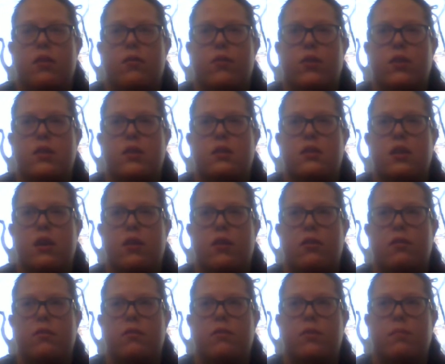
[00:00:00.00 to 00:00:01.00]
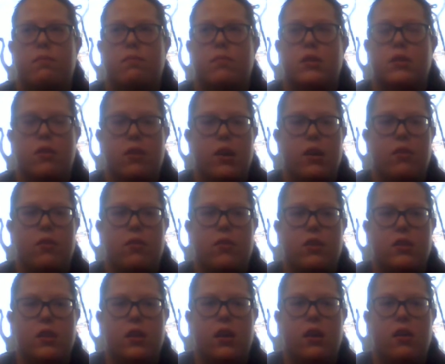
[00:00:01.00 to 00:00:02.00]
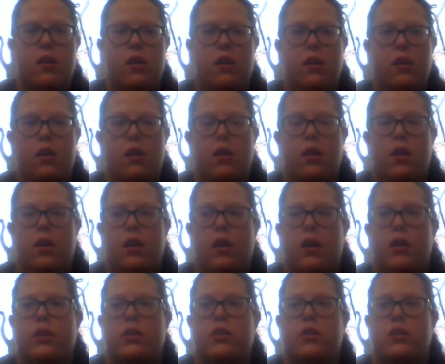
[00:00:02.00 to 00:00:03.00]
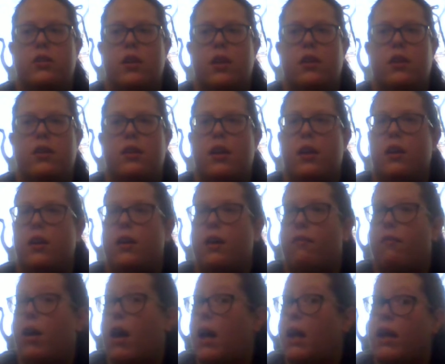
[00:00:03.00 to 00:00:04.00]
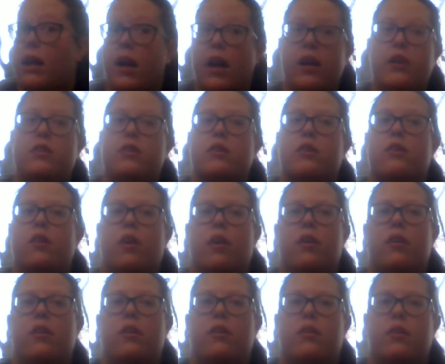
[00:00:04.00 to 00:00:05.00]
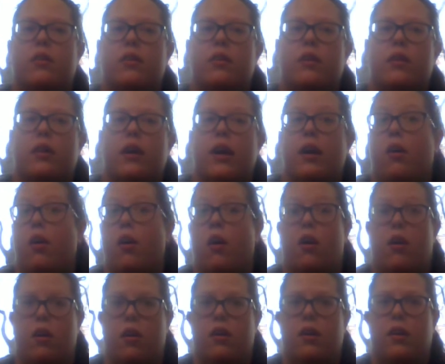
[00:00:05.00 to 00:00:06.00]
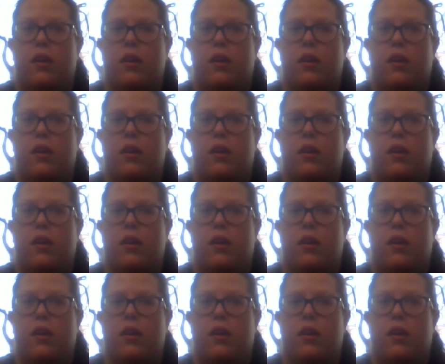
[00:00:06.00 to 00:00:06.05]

the Southern Missouri University, and she said that they didn't have any Asian art at all.